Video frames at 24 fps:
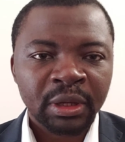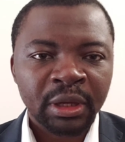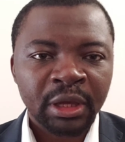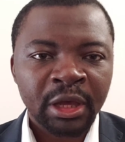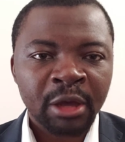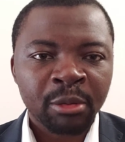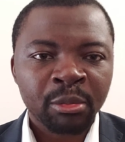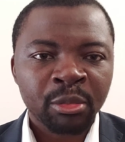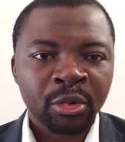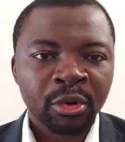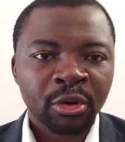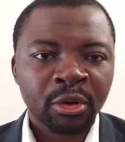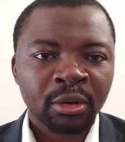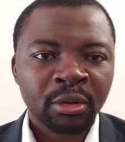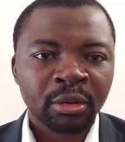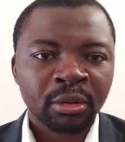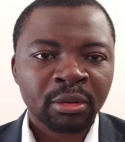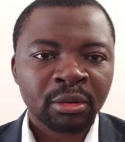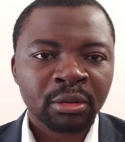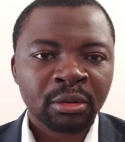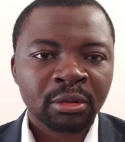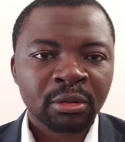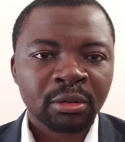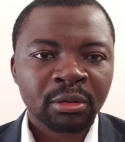
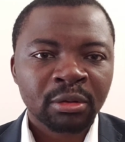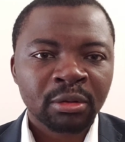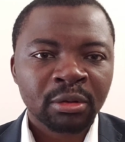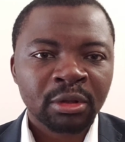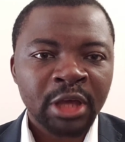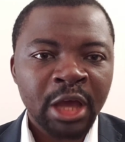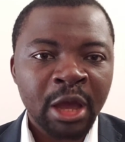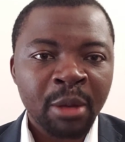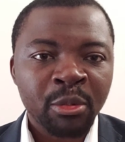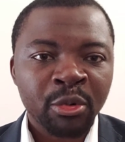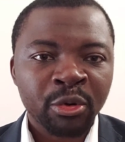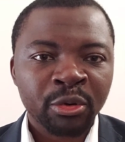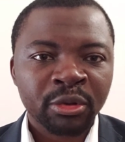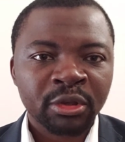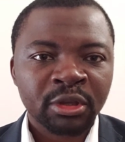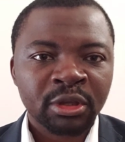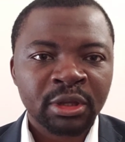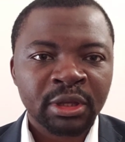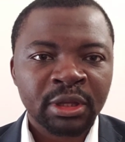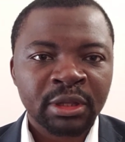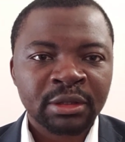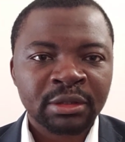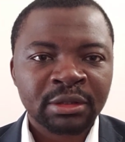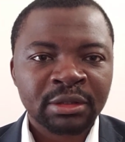among
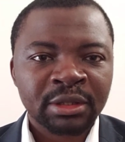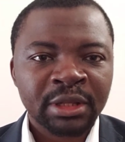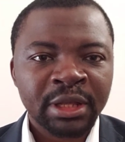Cameroonians